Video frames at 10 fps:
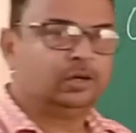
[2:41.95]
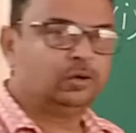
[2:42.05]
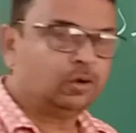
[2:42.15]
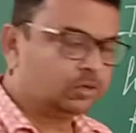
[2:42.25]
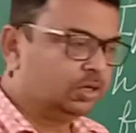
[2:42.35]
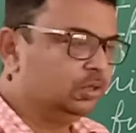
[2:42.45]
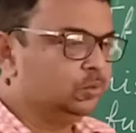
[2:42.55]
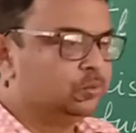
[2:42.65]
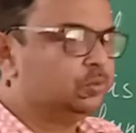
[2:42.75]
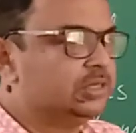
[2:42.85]
doctor
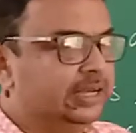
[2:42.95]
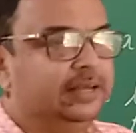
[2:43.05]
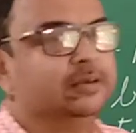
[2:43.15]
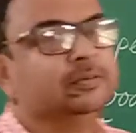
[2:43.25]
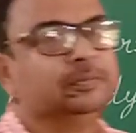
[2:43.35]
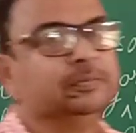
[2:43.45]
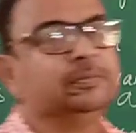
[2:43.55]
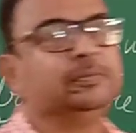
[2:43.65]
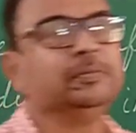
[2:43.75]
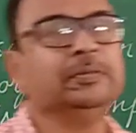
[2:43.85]
used to say
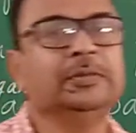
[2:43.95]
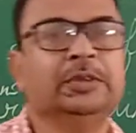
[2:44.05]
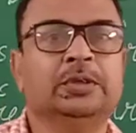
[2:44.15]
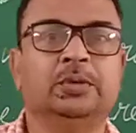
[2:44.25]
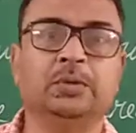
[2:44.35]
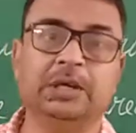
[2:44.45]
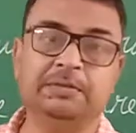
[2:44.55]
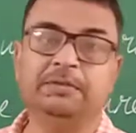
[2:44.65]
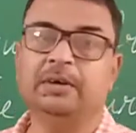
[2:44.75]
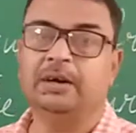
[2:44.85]
to
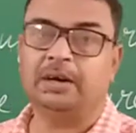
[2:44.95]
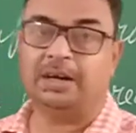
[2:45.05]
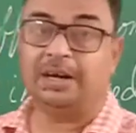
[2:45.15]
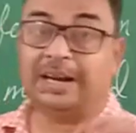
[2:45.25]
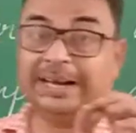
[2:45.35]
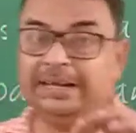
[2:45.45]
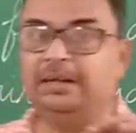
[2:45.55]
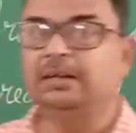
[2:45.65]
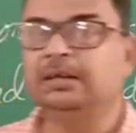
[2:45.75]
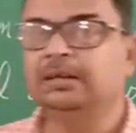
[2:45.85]
give a
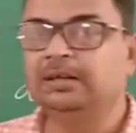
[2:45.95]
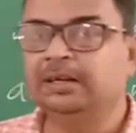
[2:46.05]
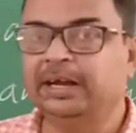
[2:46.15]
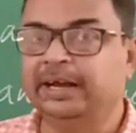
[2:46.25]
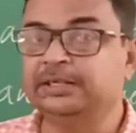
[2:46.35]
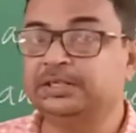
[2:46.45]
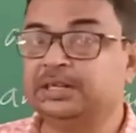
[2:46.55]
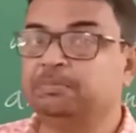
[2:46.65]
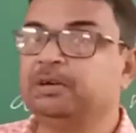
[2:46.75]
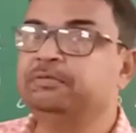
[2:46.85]
light and
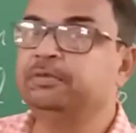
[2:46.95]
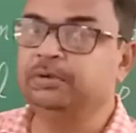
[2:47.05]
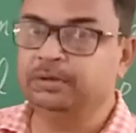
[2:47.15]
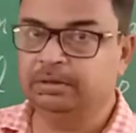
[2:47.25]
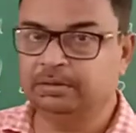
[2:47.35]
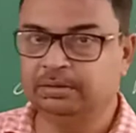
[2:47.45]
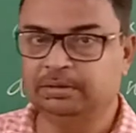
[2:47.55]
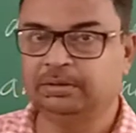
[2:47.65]
staple food.